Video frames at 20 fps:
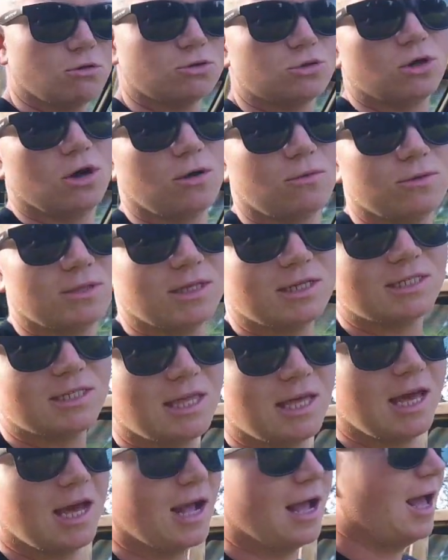truck with this
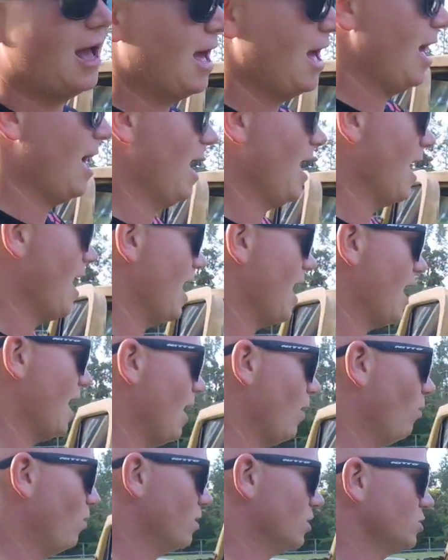thing. And
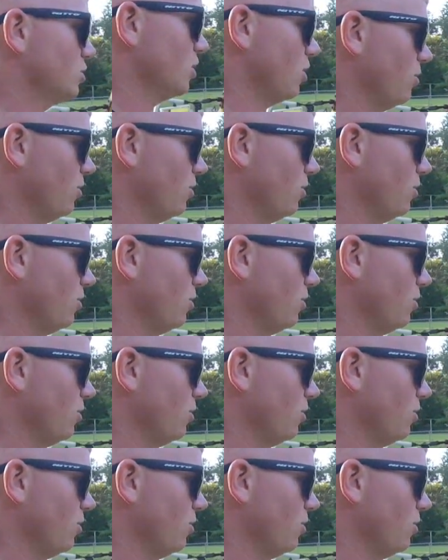I want to show